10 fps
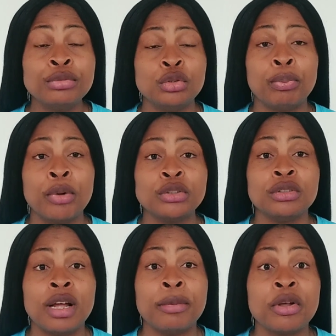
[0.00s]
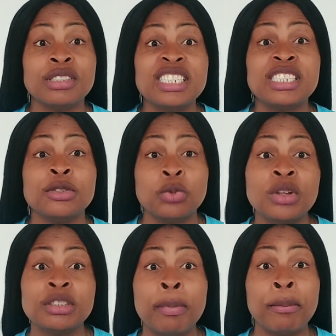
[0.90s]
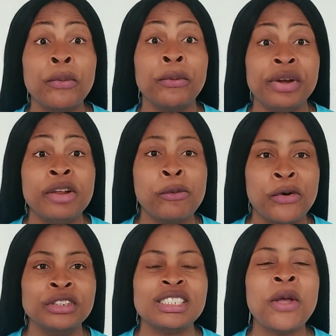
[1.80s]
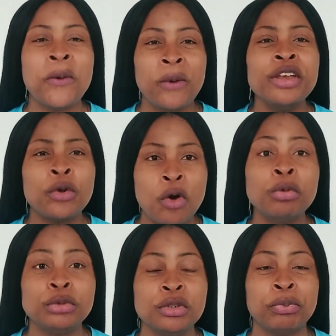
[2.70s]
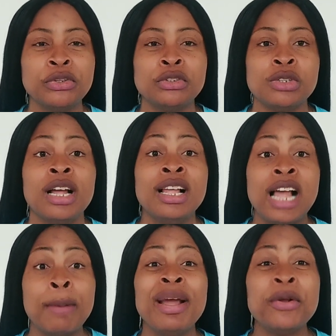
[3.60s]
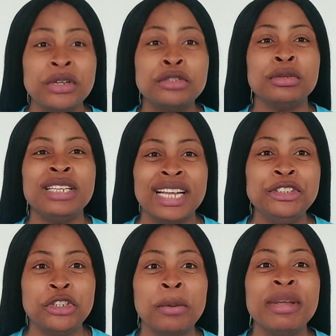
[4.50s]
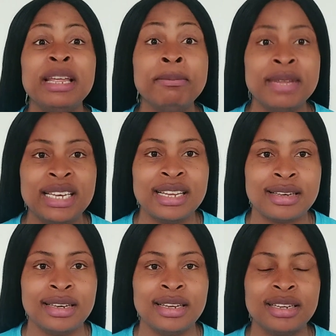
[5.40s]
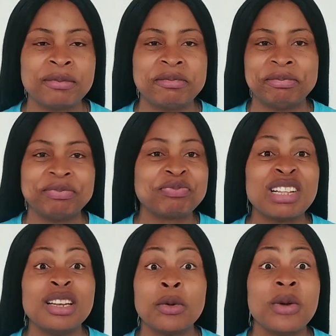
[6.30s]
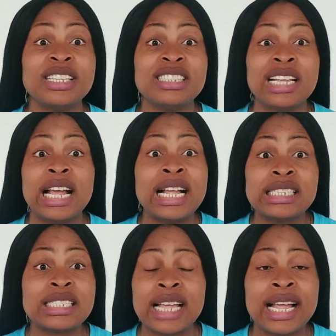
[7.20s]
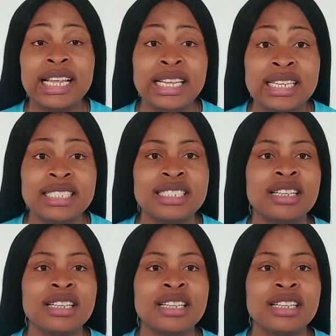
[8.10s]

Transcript: to Portugal, because this is what people really want, when you come to Portugal, am I going to get job immediately? The answer is,